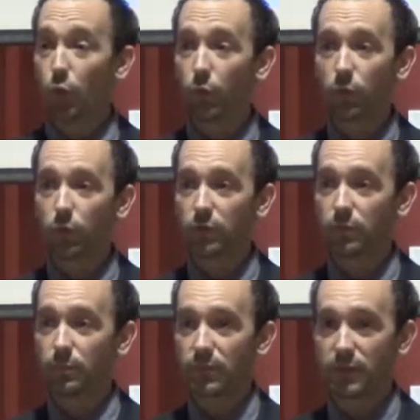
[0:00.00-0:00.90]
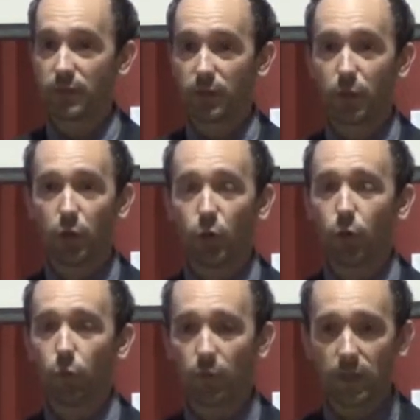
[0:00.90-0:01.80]
We wouldn't be
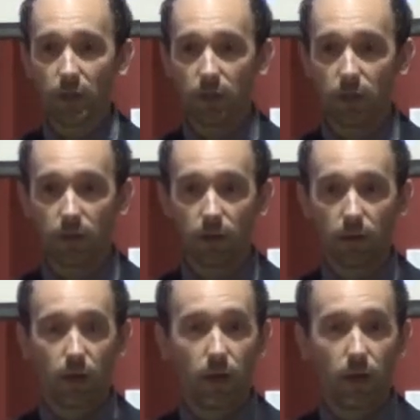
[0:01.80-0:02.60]
who we are